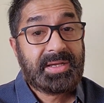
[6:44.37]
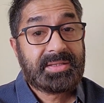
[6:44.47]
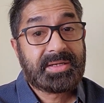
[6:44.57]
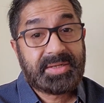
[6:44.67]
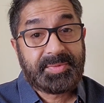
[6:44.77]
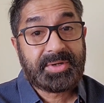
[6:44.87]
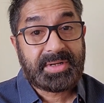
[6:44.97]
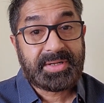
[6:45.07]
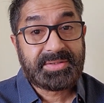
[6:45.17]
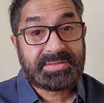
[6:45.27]
the
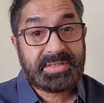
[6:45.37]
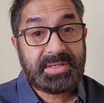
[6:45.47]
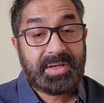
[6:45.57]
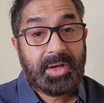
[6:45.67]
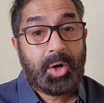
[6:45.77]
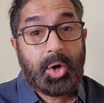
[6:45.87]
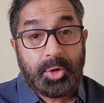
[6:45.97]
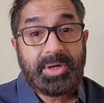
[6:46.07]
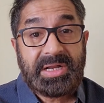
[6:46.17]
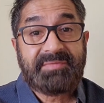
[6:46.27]
cryptocurrency
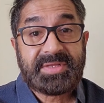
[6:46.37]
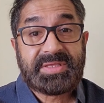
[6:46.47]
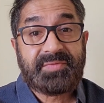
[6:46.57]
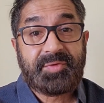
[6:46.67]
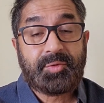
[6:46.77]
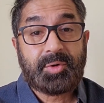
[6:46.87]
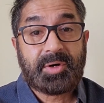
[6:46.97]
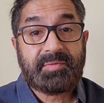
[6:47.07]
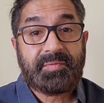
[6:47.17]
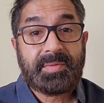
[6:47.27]
only with the view
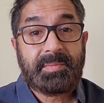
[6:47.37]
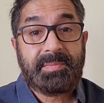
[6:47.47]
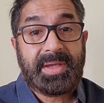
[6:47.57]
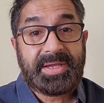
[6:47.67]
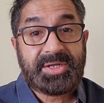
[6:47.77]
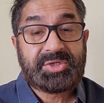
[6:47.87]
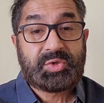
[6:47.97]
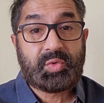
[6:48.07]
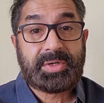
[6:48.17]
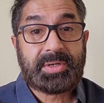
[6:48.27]
of making
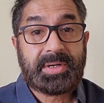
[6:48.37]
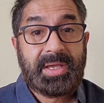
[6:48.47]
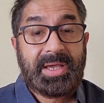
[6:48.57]
sure